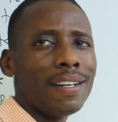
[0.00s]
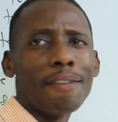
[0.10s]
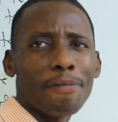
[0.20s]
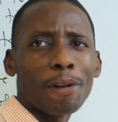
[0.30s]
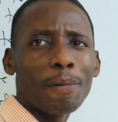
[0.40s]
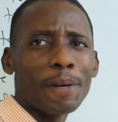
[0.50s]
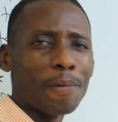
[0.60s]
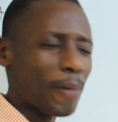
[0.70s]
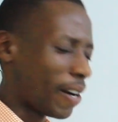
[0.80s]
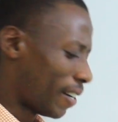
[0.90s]
The following
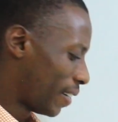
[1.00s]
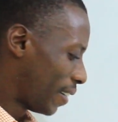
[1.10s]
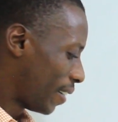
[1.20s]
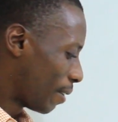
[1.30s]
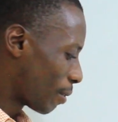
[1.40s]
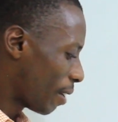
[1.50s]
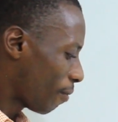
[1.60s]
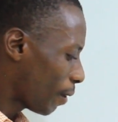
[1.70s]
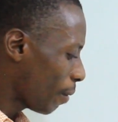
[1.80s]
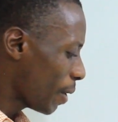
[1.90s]
one. So the
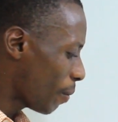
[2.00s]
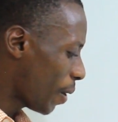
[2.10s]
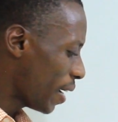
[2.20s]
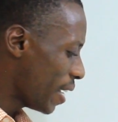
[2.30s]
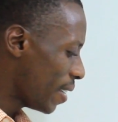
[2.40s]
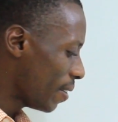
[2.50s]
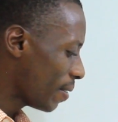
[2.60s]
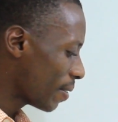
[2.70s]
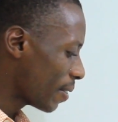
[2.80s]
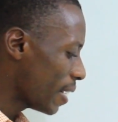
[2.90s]
following one
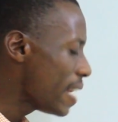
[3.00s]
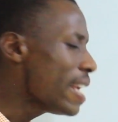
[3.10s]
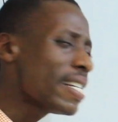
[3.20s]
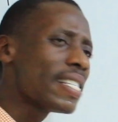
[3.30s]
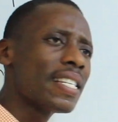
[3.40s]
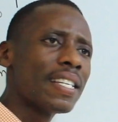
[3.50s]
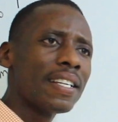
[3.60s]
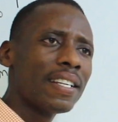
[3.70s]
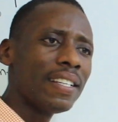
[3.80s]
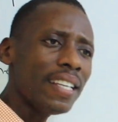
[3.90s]
is in it.
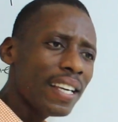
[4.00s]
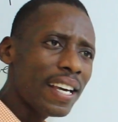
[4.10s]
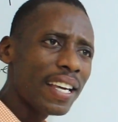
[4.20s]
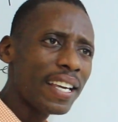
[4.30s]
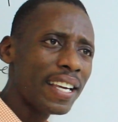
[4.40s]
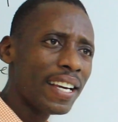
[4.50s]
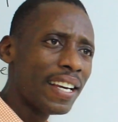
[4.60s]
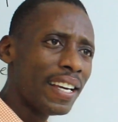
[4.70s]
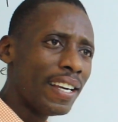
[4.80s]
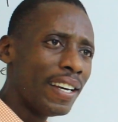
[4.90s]

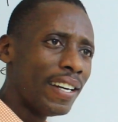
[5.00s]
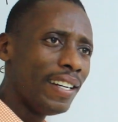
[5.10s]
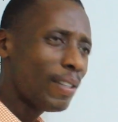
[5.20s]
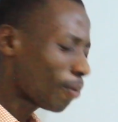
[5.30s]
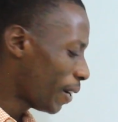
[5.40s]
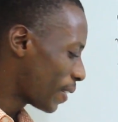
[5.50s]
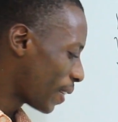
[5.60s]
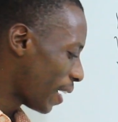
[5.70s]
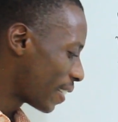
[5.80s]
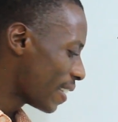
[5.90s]
This one is
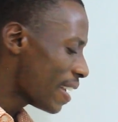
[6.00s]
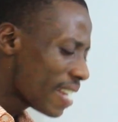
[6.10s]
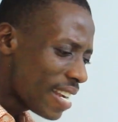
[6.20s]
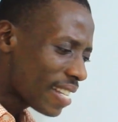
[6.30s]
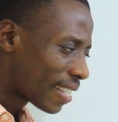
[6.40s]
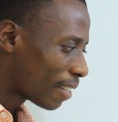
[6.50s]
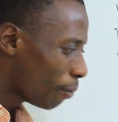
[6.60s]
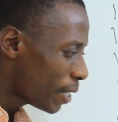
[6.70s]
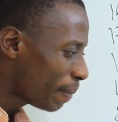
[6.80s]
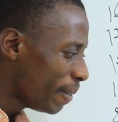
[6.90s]
like in it,
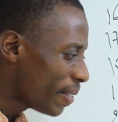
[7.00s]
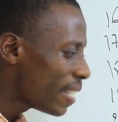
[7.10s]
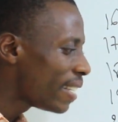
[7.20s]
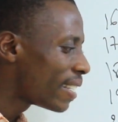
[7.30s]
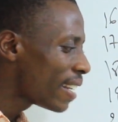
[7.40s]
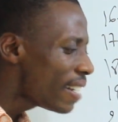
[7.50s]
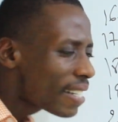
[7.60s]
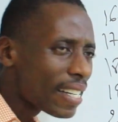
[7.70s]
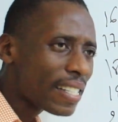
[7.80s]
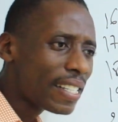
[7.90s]
which means
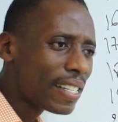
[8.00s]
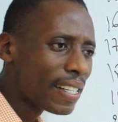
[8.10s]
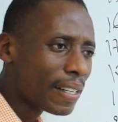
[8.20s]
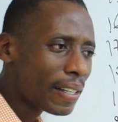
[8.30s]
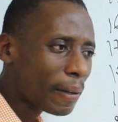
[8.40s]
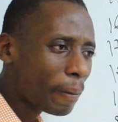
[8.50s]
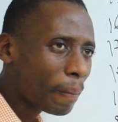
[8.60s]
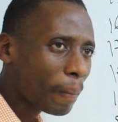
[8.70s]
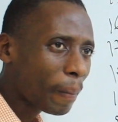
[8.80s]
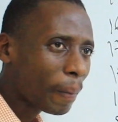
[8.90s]
isn't it?
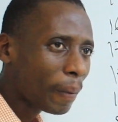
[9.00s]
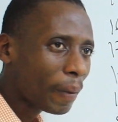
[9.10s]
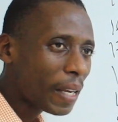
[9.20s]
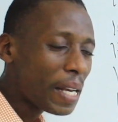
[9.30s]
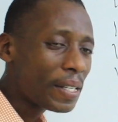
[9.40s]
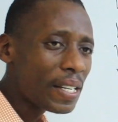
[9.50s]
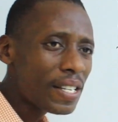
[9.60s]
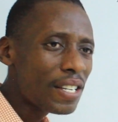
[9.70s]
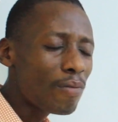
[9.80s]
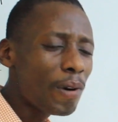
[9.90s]

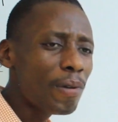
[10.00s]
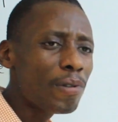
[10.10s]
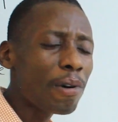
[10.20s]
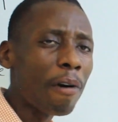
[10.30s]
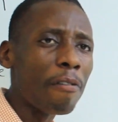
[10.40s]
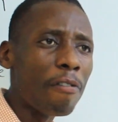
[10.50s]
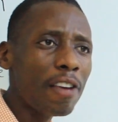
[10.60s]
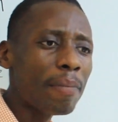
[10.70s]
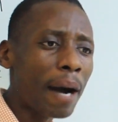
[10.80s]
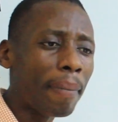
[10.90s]
Isn't it when you want to
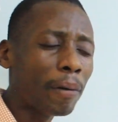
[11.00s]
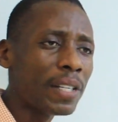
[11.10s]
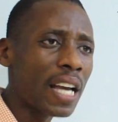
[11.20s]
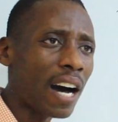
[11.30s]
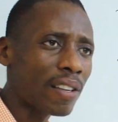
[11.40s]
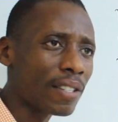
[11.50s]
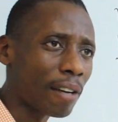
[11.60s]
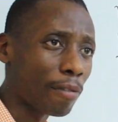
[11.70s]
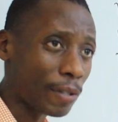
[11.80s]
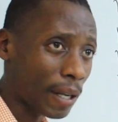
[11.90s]
confirm about the answer
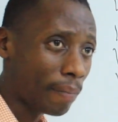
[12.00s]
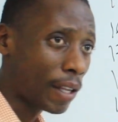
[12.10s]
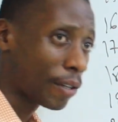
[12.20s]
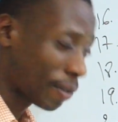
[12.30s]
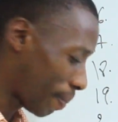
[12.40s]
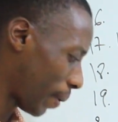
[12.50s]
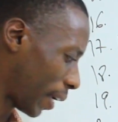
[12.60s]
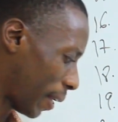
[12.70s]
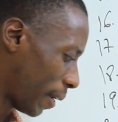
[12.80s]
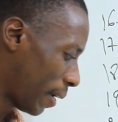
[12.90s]
for something
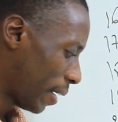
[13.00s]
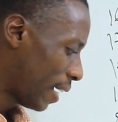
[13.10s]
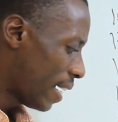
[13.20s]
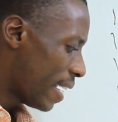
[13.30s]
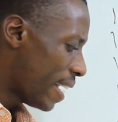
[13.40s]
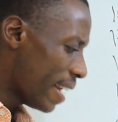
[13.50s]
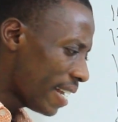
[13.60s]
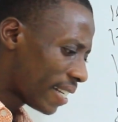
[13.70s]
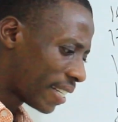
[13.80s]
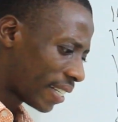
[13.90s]
spoken? In
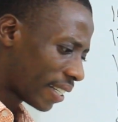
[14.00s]
it.